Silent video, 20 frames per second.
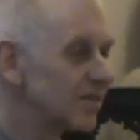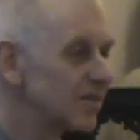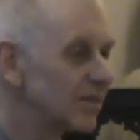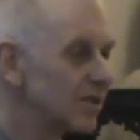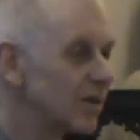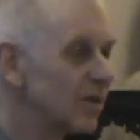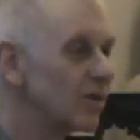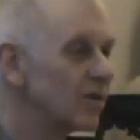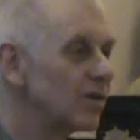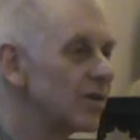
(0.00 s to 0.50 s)

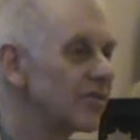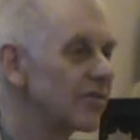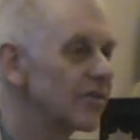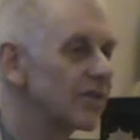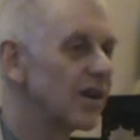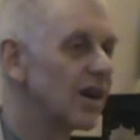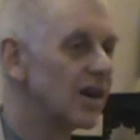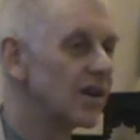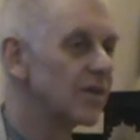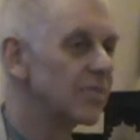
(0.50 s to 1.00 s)
law
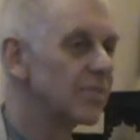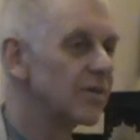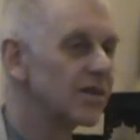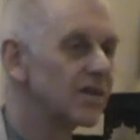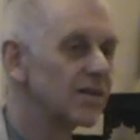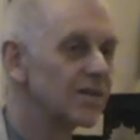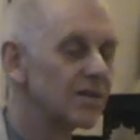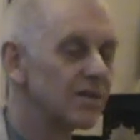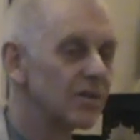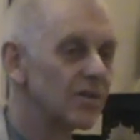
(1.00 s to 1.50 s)
of
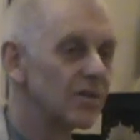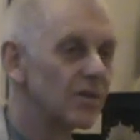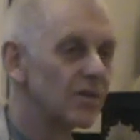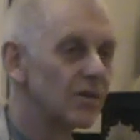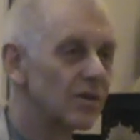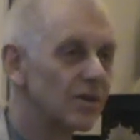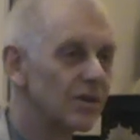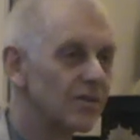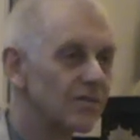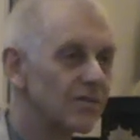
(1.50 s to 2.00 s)
karma, the law
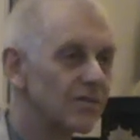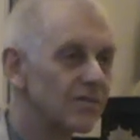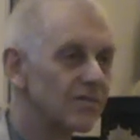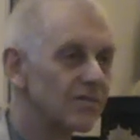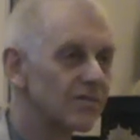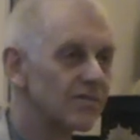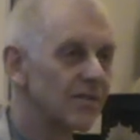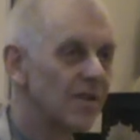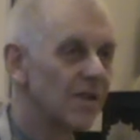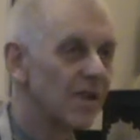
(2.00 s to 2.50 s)

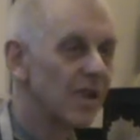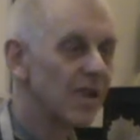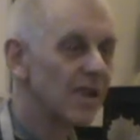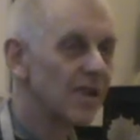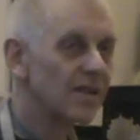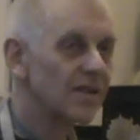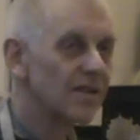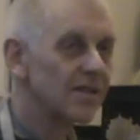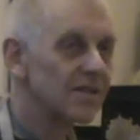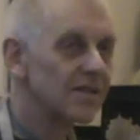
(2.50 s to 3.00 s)

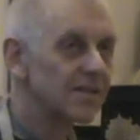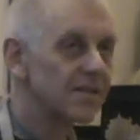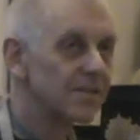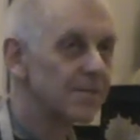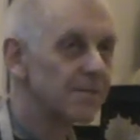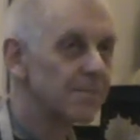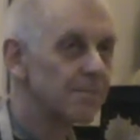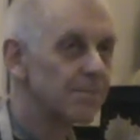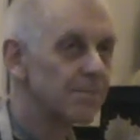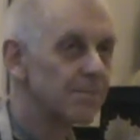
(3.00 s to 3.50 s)
of
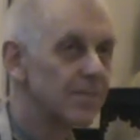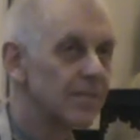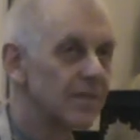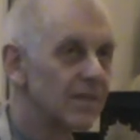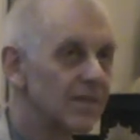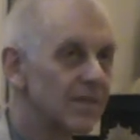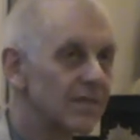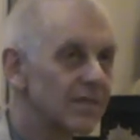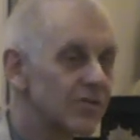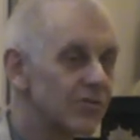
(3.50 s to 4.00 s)

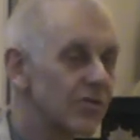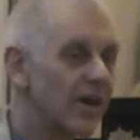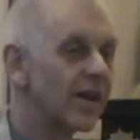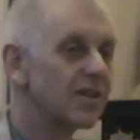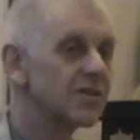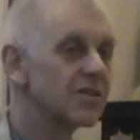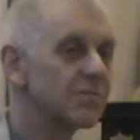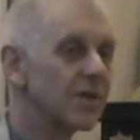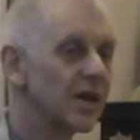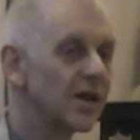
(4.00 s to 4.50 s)

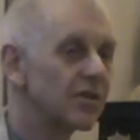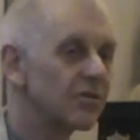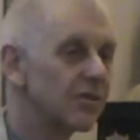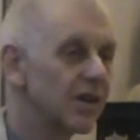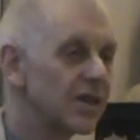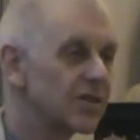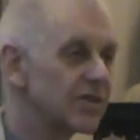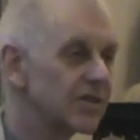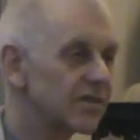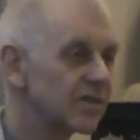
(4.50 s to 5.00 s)

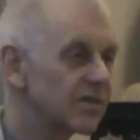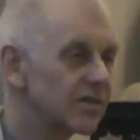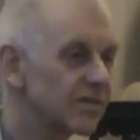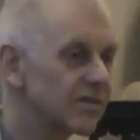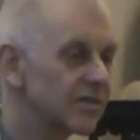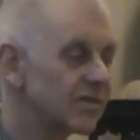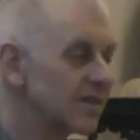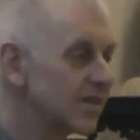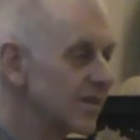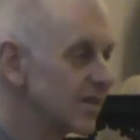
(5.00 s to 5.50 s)
transmigration
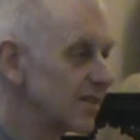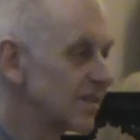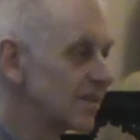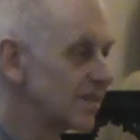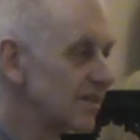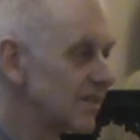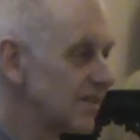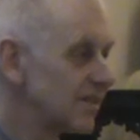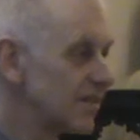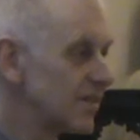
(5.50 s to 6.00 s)

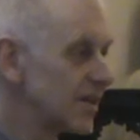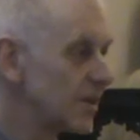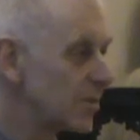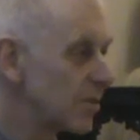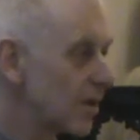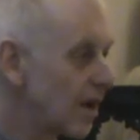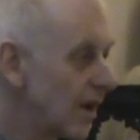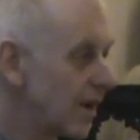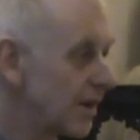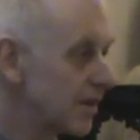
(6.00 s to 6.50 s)

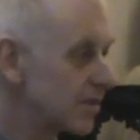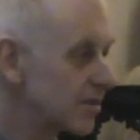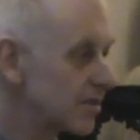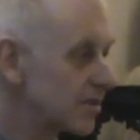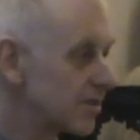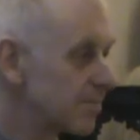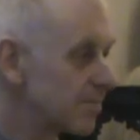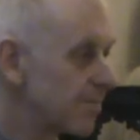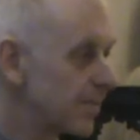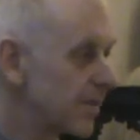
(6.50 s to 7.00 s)

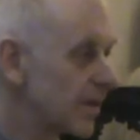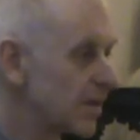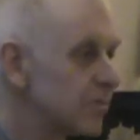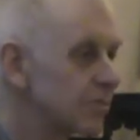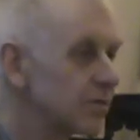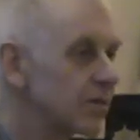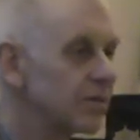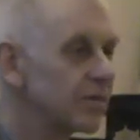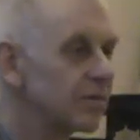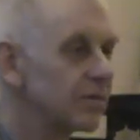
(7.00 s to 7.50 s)
applies. As
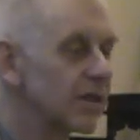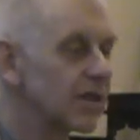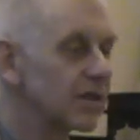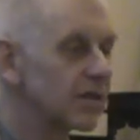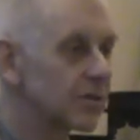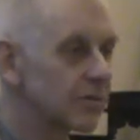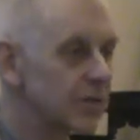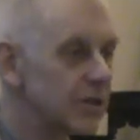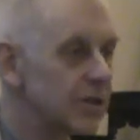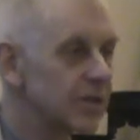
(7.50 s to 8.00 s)
we know
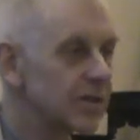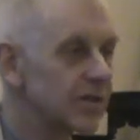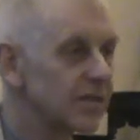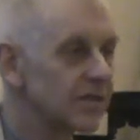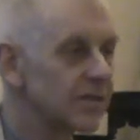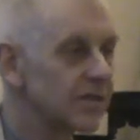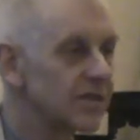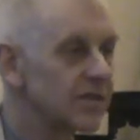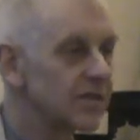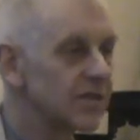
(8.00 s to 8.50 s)
that
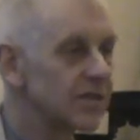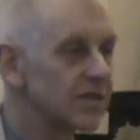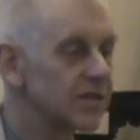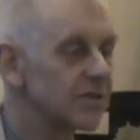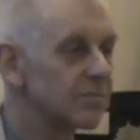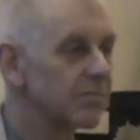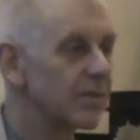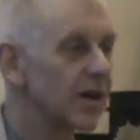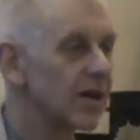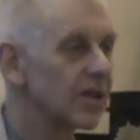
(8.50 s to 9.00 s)
Krishna, he says
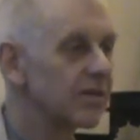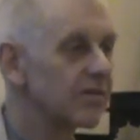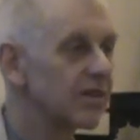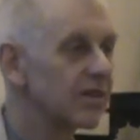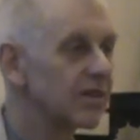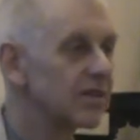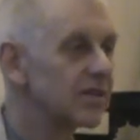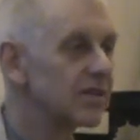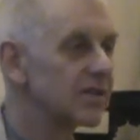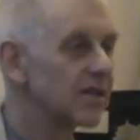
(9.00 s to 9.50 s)
in
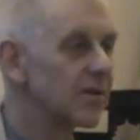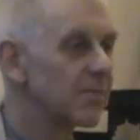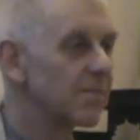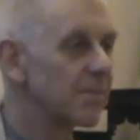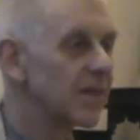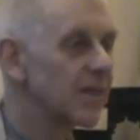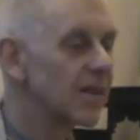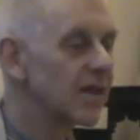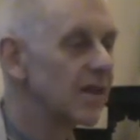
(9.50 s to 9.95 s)
Bhagavad Gita,